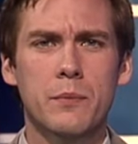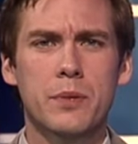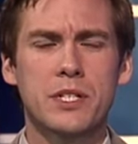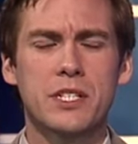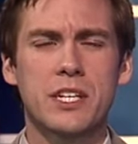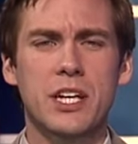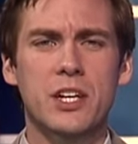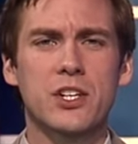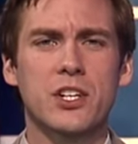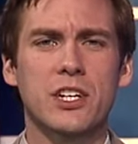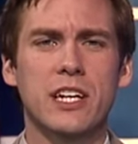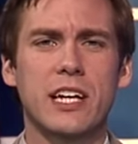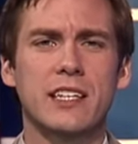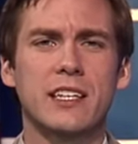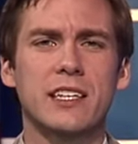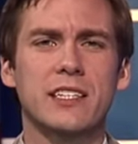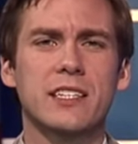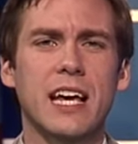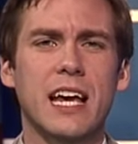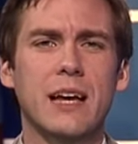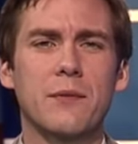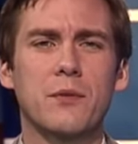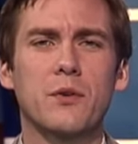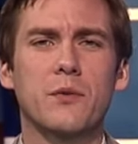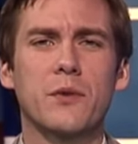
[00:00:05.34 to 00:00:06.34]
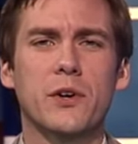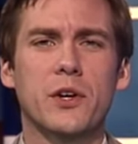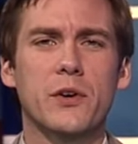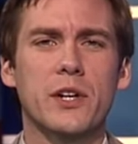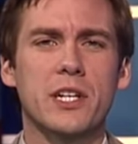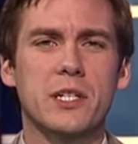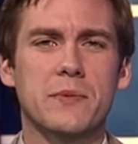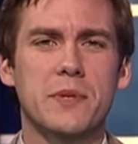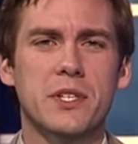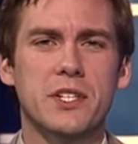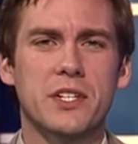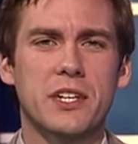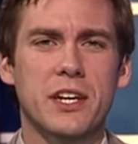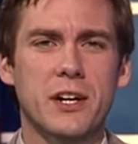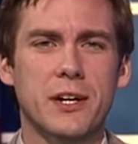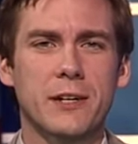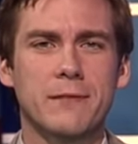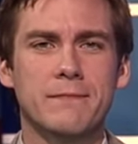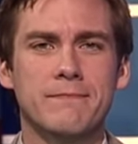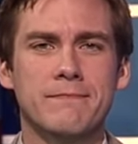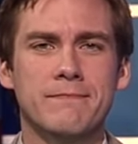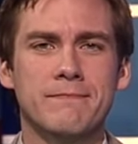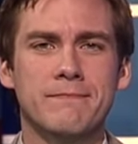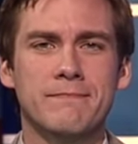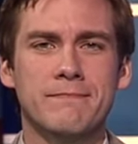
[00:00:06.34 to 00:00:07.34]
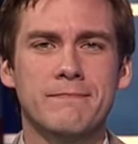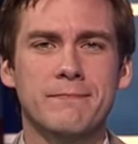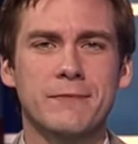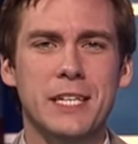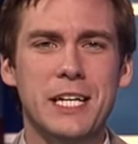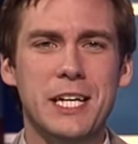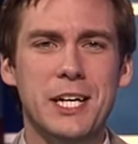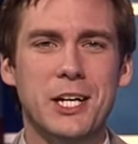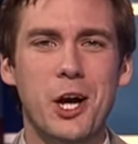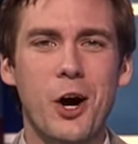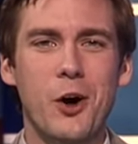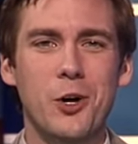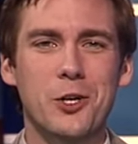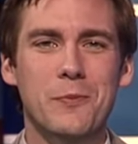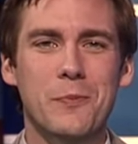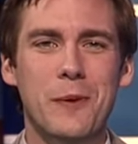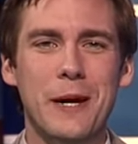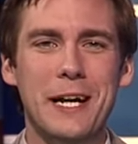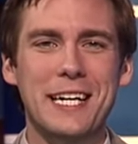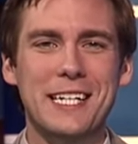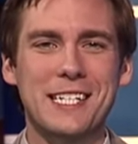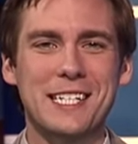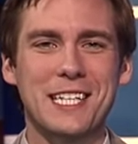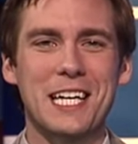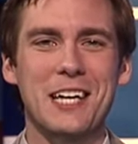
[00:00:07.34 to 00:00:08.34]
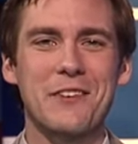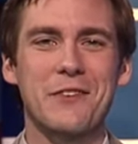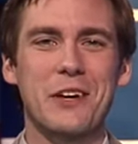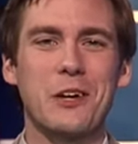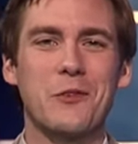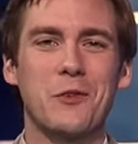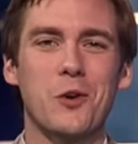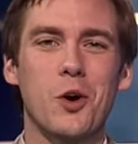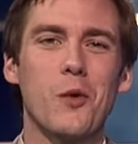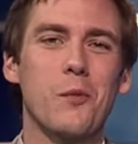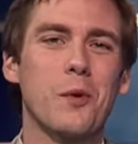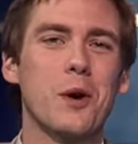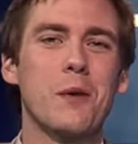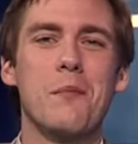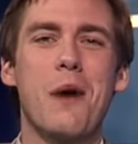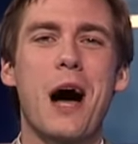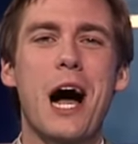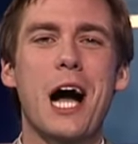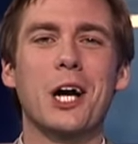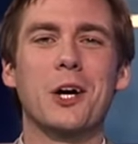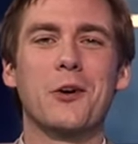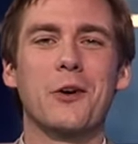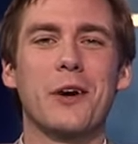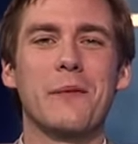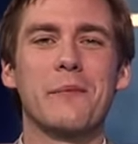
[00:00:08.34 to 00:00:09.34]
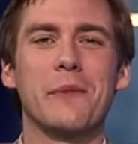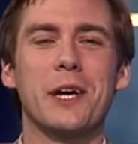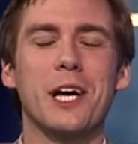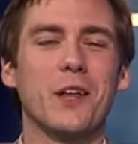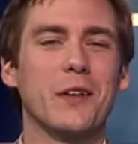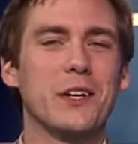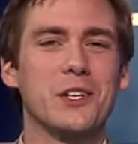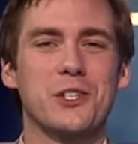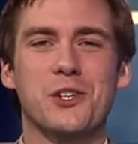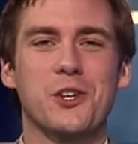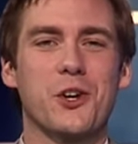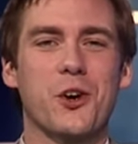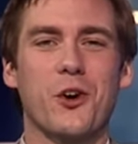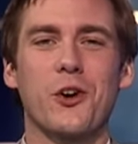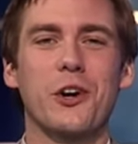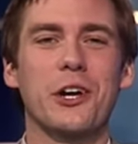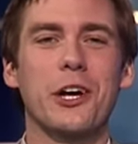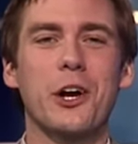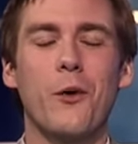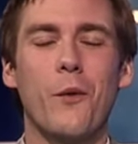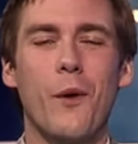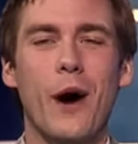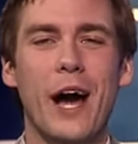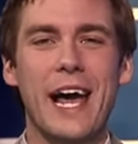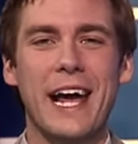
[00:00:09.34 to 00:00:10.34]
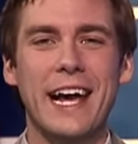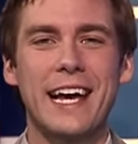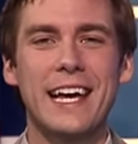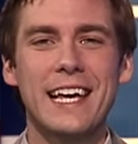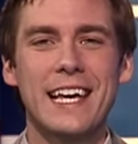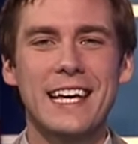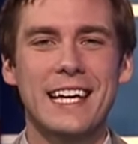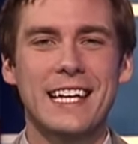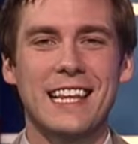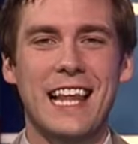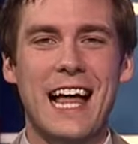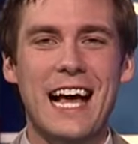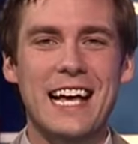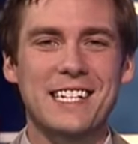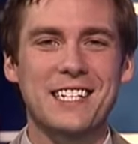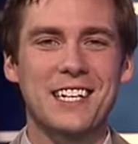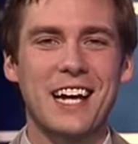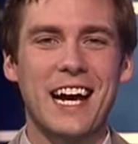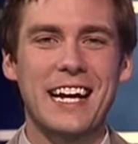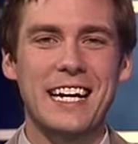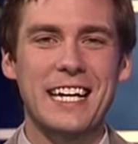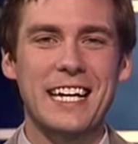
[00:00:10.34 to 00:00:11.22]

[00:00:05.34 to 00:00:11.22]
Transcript: position at the table for Christmas dinner. The Coach Pete is leaving rumor mongering mill is churning away. Last